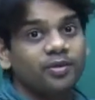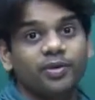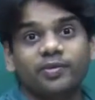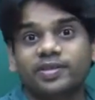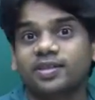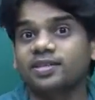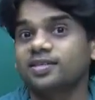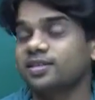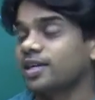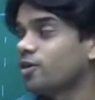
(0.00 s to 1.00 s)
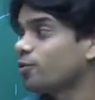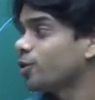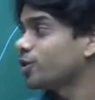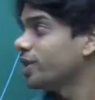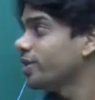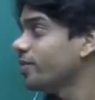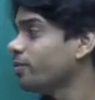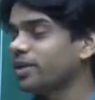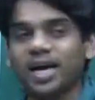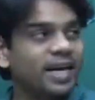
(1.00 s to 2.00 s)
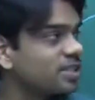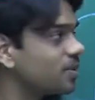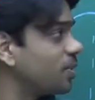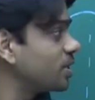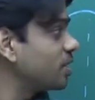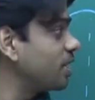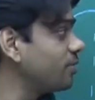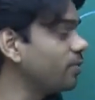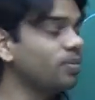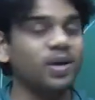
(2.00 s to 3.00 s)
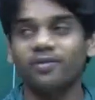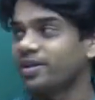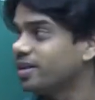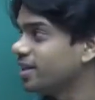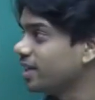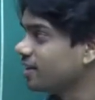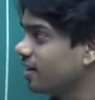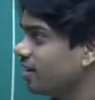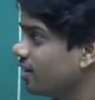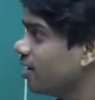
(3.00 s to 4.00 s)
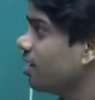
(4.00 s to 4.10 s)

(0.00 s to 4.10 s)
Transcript: We have discussed such kind of question. T1 will be the highest temperature, then we will be having T3.